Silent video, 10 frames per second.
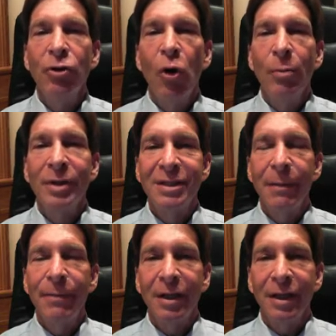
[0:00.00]

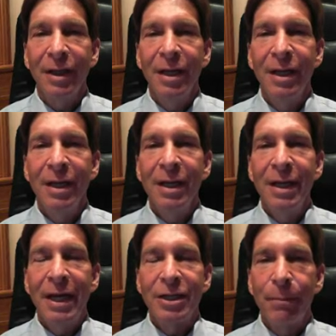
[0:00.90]
Melanoma typically
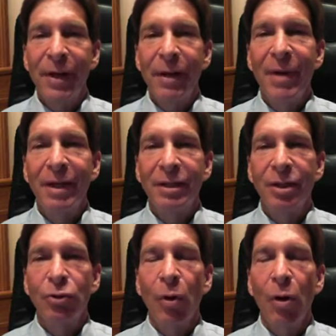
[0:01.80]
is a
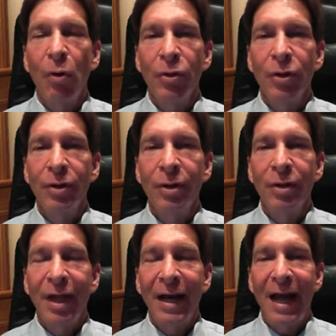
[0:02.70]
pigmented growth
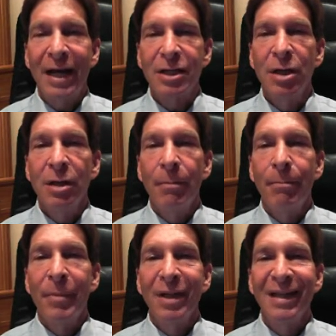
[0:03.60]
that has
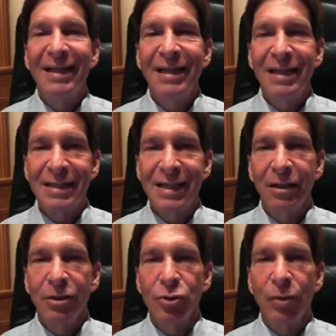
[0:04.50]
malignant
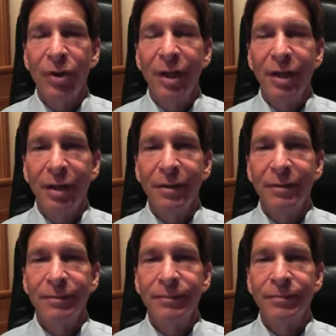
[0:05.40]
cells within it.